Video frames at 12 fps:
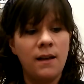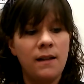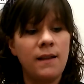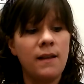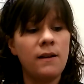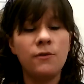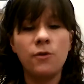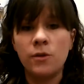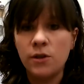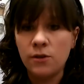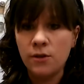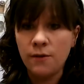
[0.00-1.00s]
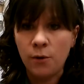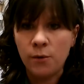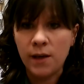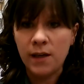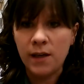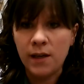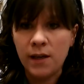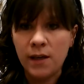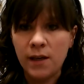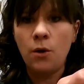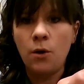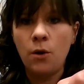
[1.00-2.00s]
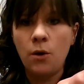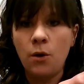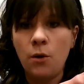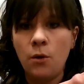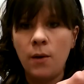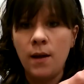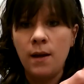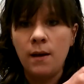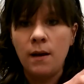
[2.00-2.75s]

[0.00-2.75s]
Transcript: Then, of course, there's the focus. So